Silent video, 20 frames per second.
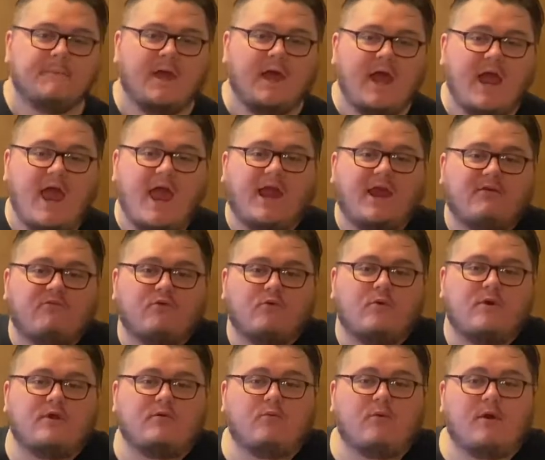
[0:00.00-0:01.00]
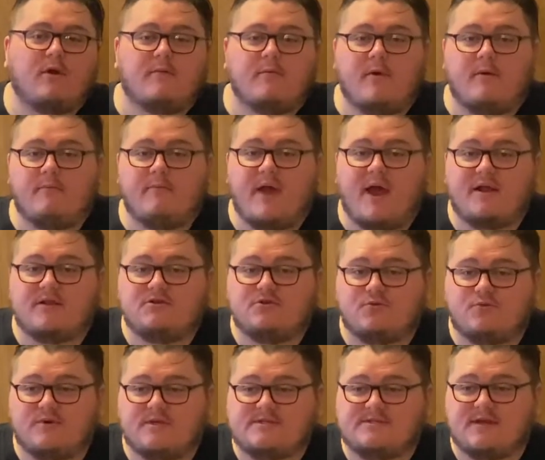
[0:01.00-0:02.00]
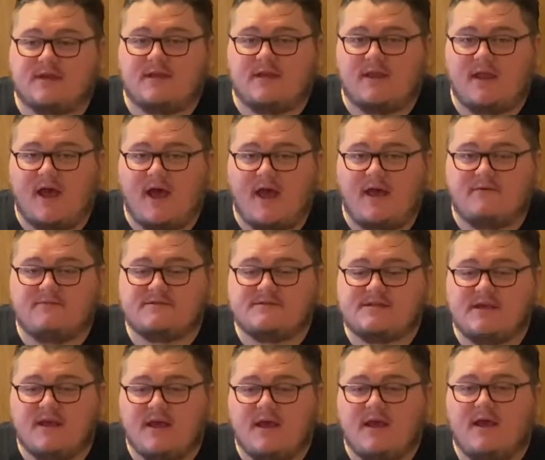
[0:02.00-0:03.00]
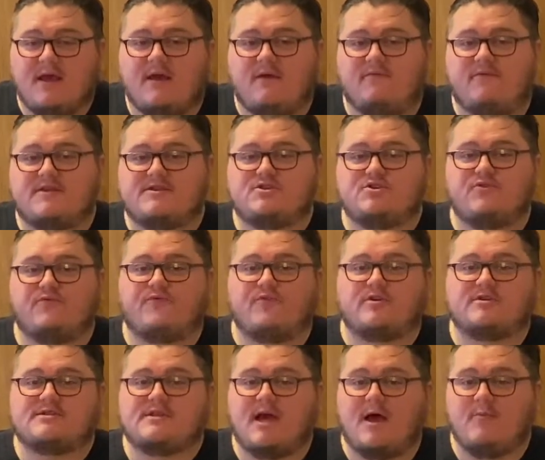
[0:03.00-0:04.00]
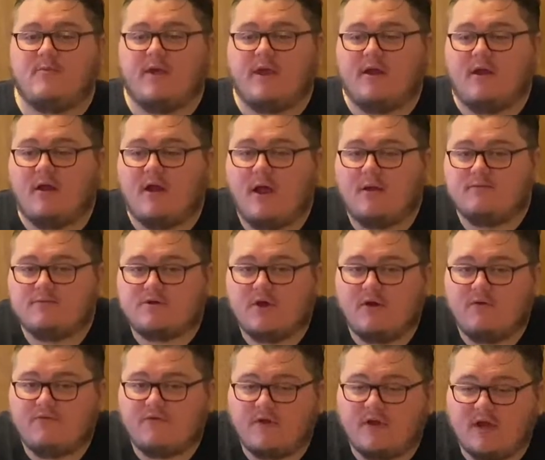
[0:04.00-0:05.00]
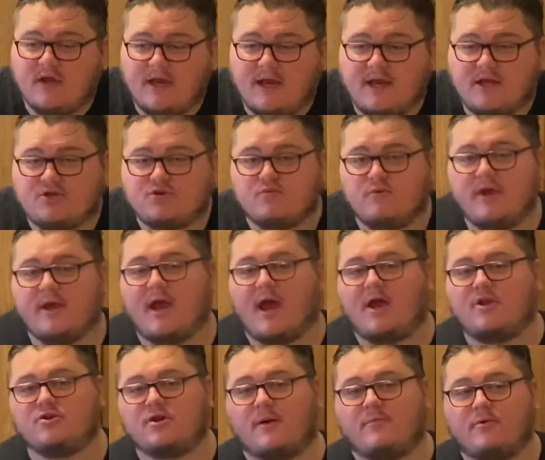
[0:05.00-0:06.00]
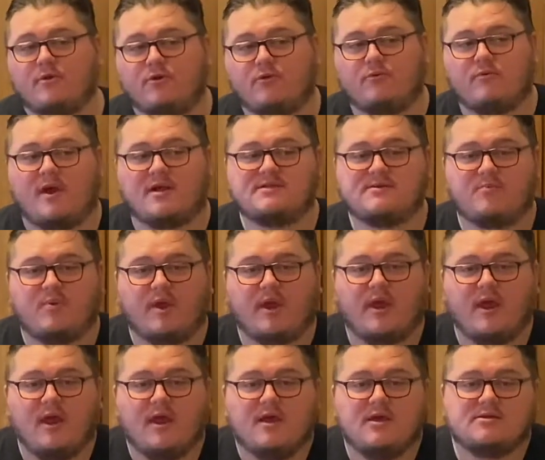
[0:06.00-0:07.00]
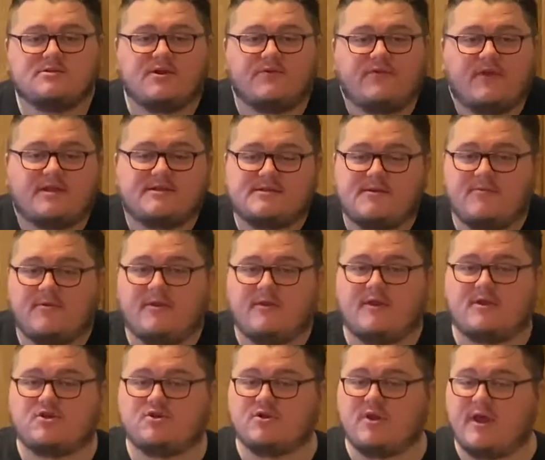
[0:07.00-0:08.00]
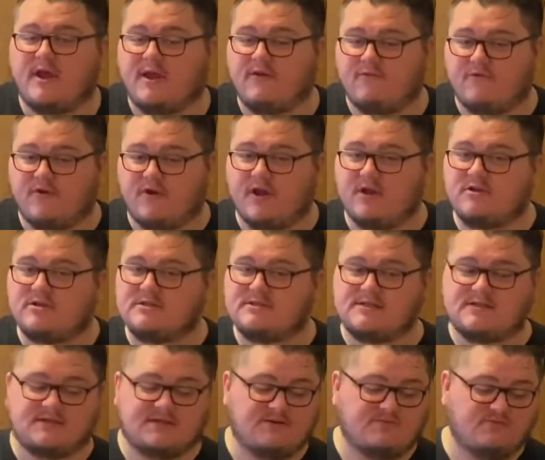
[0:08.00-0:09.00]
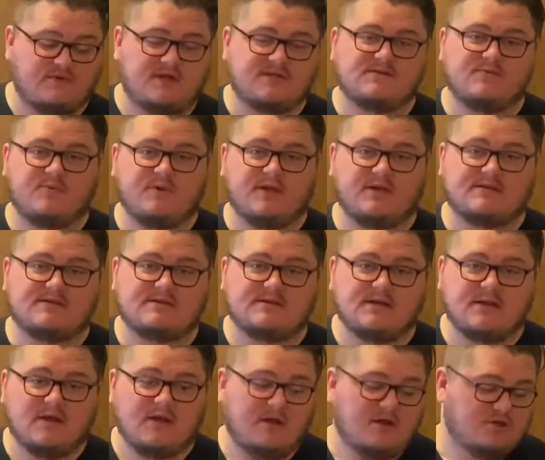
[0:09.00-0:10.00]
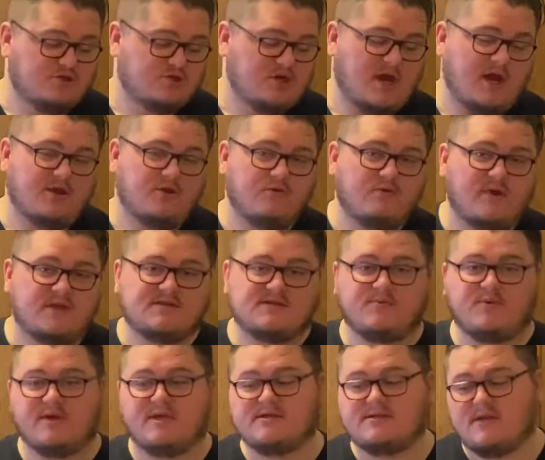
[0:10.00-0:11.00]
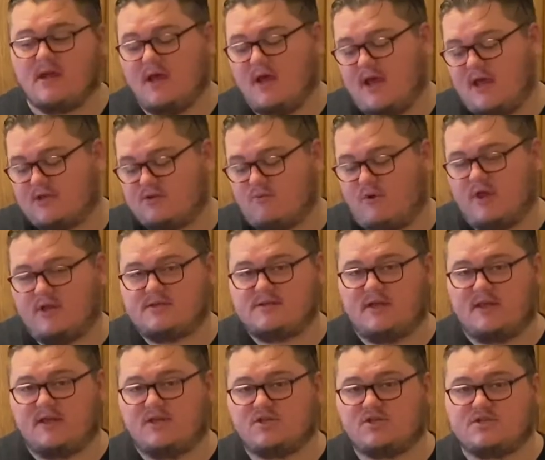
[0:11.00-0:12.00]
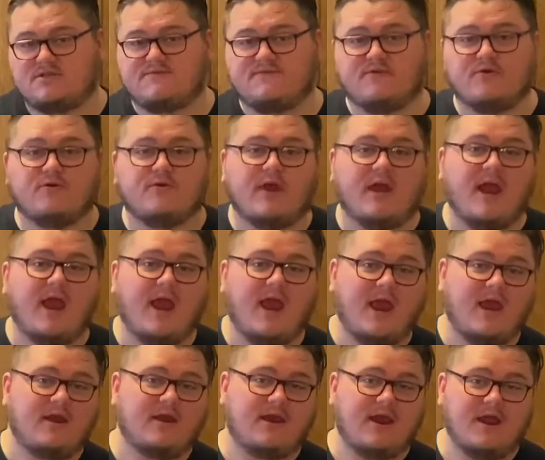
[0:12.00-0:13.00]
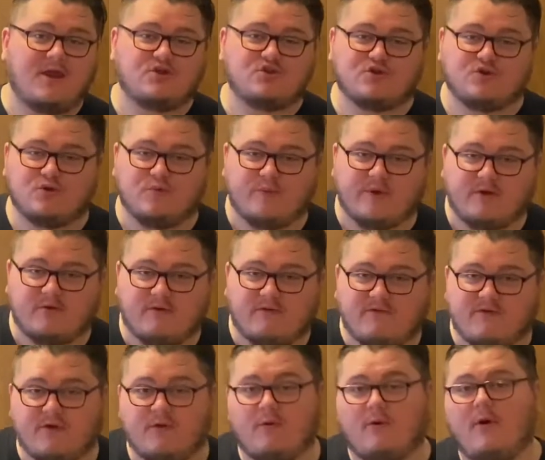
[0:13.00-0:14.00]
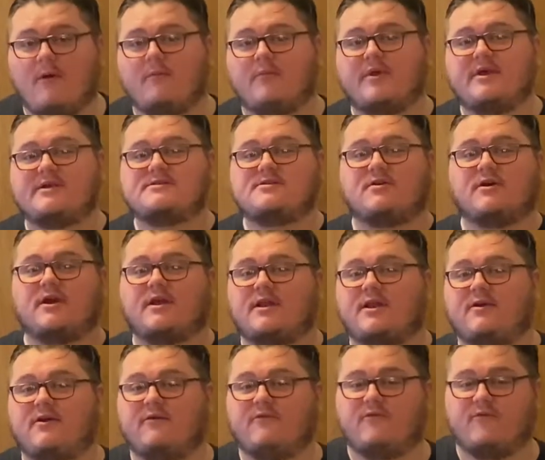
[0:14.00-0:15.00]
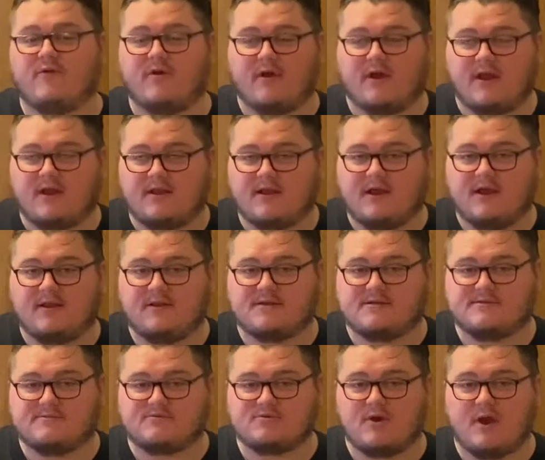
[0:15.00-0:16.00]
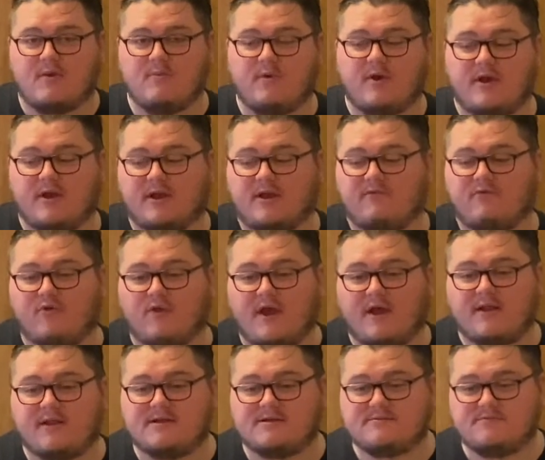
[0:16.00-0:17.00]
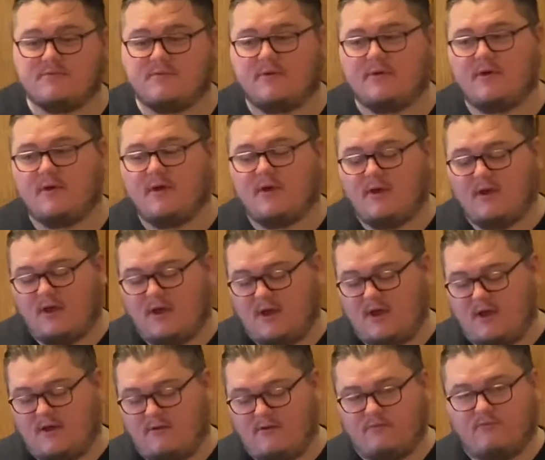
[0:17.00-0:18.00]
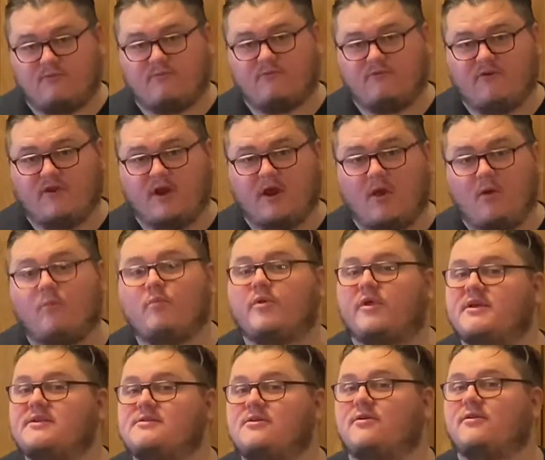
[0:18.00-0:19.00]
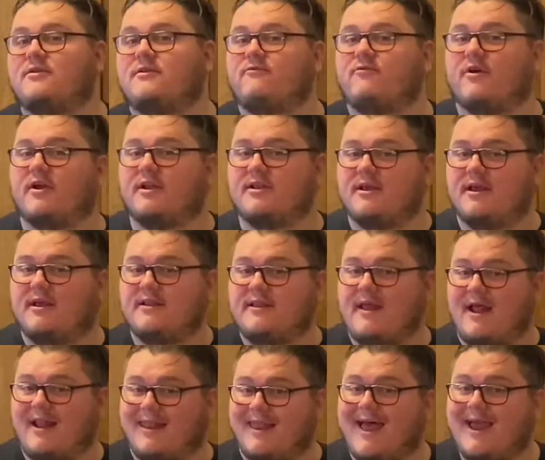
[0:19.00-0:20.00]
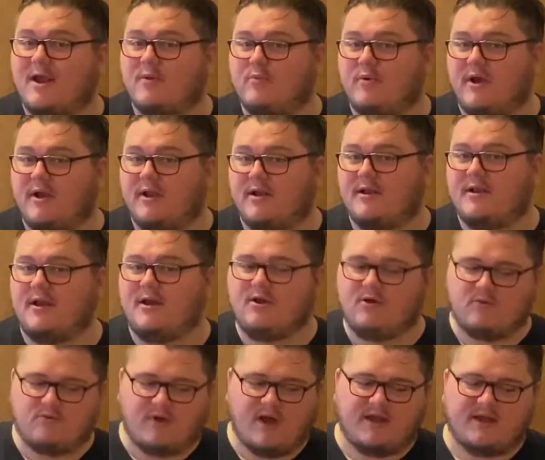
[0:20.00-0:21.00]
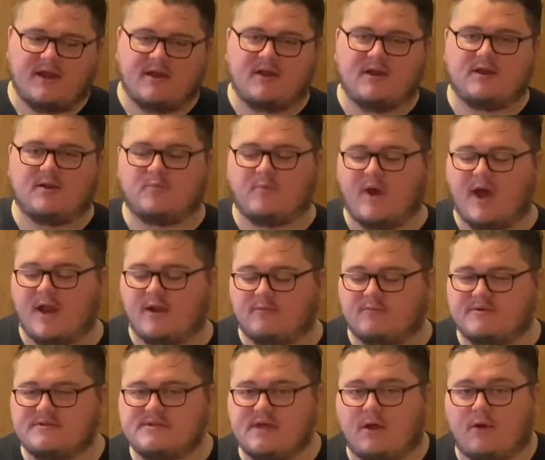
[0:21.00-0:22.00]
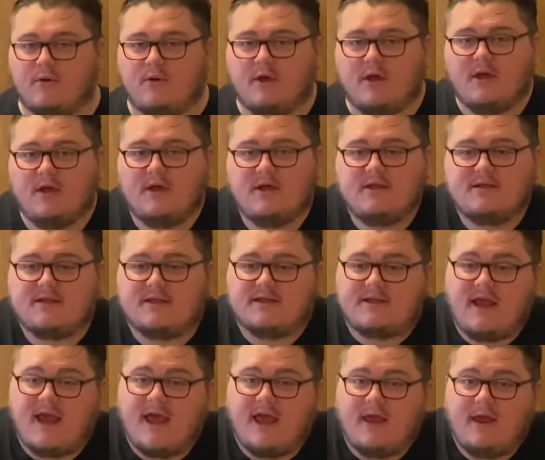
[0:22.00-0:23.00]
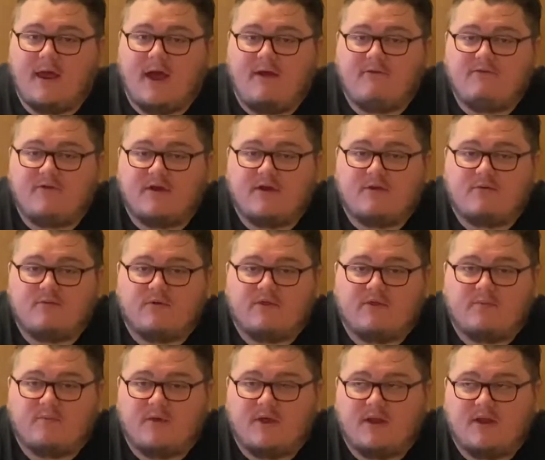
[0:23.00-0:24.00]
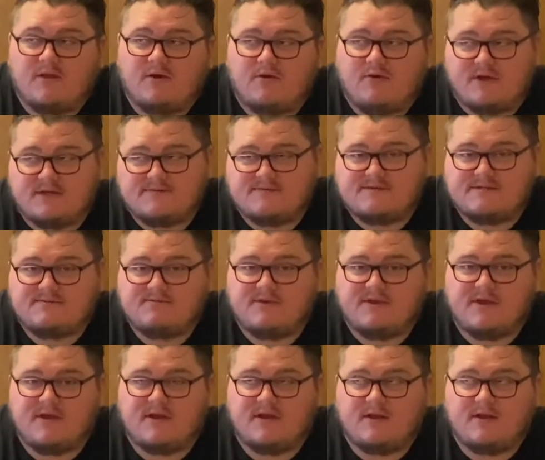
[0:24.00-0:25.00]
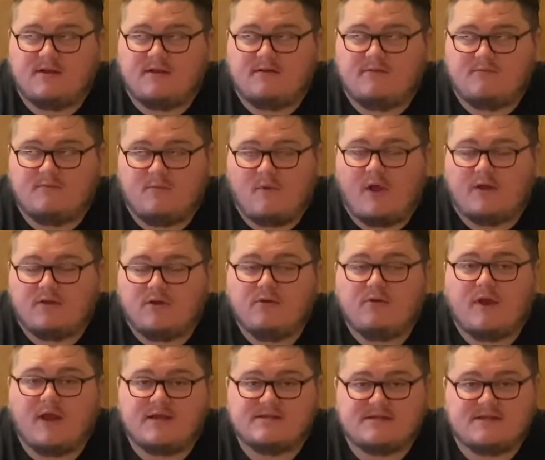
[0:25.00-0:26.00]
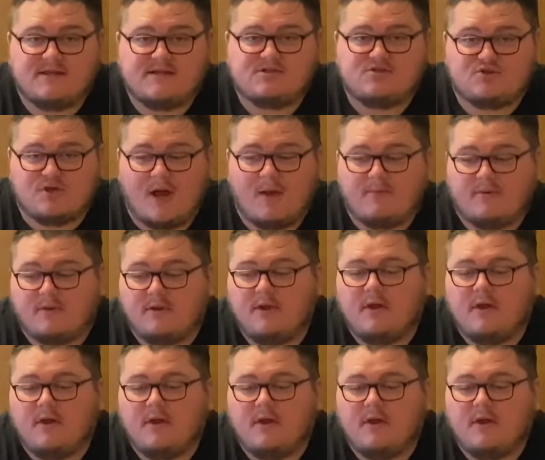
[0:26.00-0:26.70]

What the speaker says: Hey everyone, welcome on back to Whisk and Knives. If this is your first time here, I'm Topher, and each week I drop a new recipe. So if that's something that you like, if you're interested in recipes, trying new recipes, as well as delicious food and occasional beer review, please don't forget to hit the subscribe button. And if you like this video, please don't forget to hit that like button right down at the bottom. So today, I figured with it being Christmas within about 2 days of this dropping,